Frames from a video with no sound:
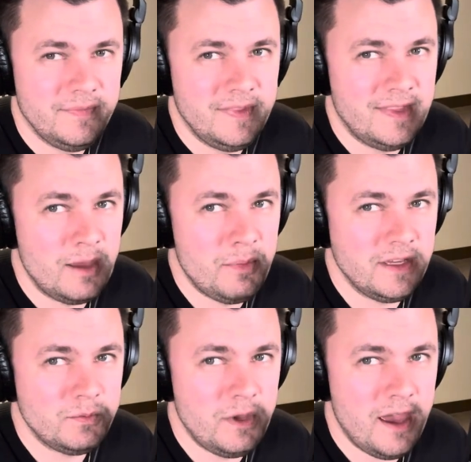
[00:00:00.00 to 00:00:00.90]
that
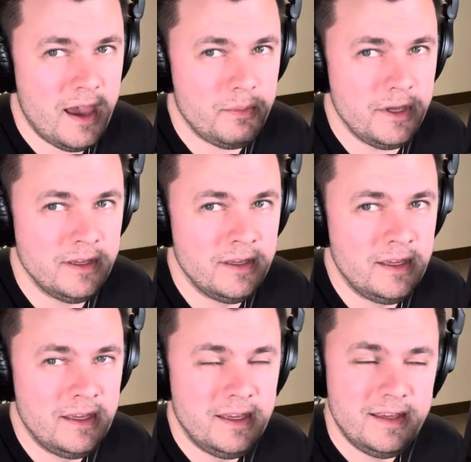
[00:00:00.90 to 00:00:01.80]
makes me happy.
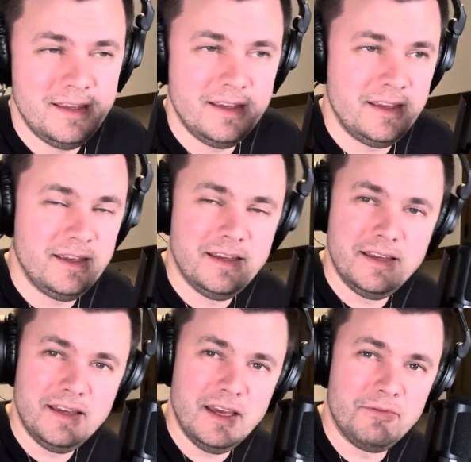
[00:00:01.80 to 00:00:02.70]

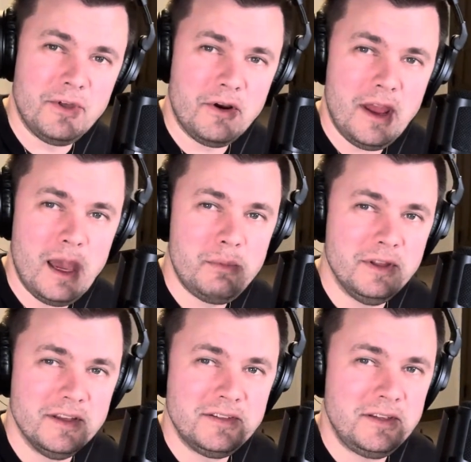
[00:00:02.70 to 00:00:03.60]
If they're happy
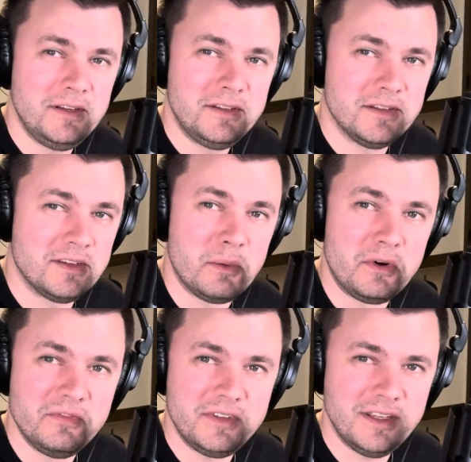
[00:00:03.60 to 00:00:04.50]
listening to Summer
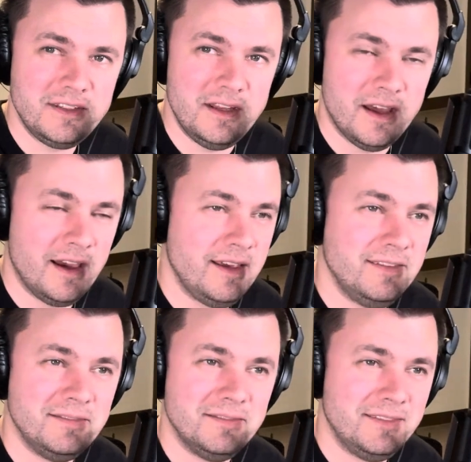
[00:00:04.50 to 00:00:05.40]
of
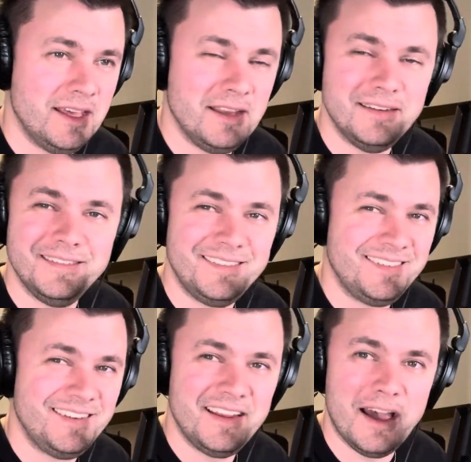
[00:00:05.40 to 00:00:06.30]
'69, then
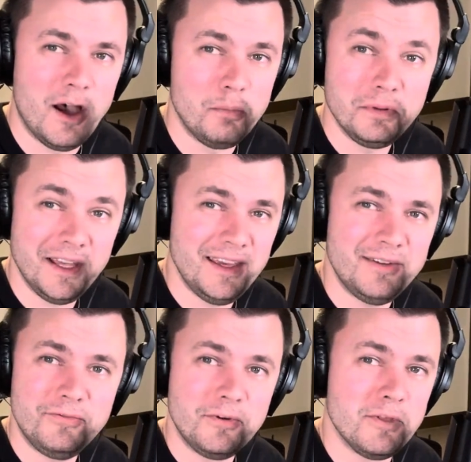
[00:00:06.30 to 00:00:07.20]
I'll play
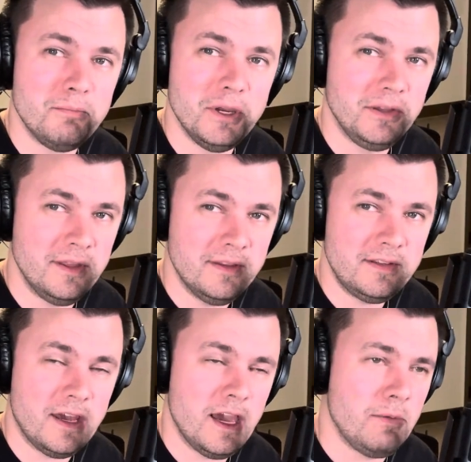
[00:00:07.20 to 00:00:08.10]
it for the millionth
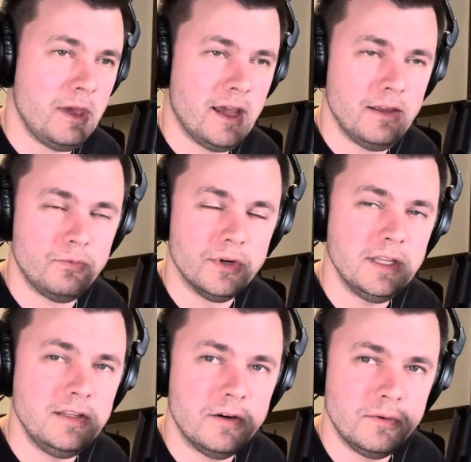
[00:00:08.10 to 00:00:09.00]
time, and I
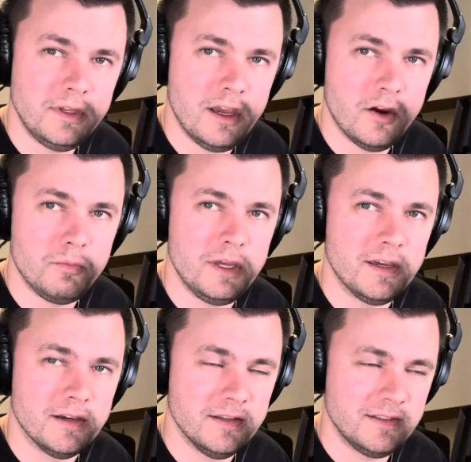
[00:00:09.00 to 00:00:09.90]
really don't care
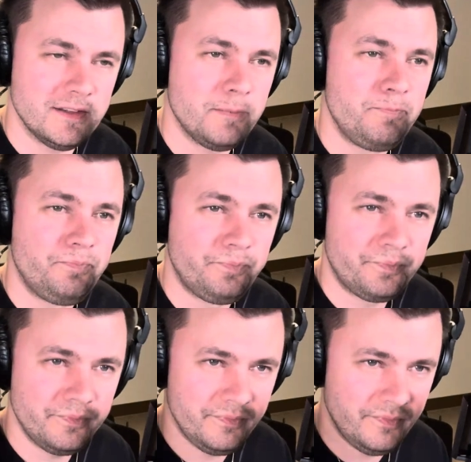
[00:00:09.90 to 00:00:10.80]
because
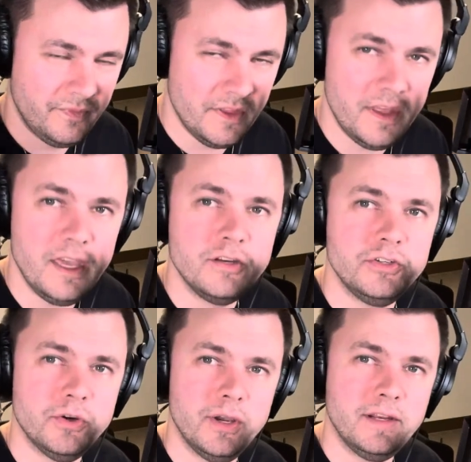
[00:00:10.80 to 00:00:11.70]
they
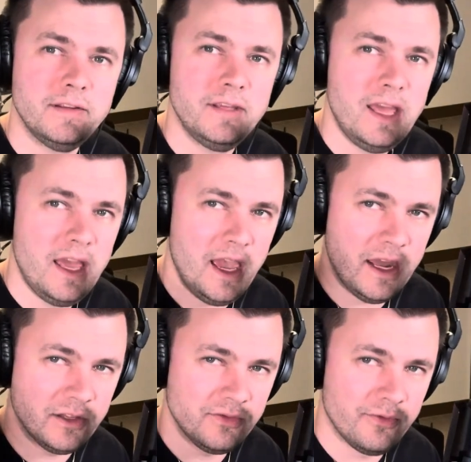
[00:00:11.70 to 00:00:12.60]
enjoy it,
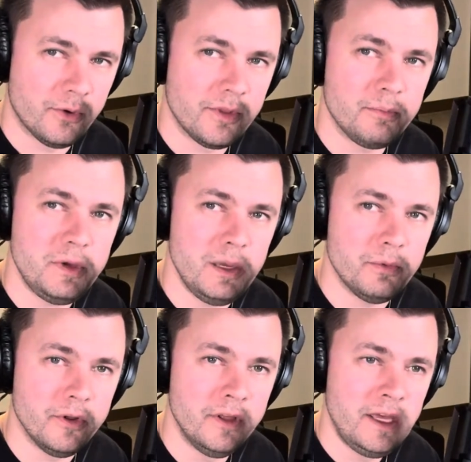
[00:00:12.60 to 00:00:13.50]
and it's for the
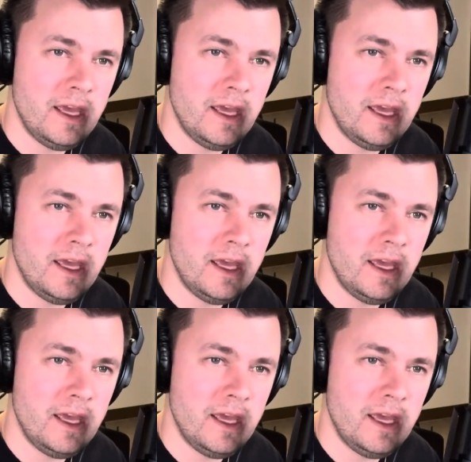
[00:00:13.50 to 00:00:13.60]
people.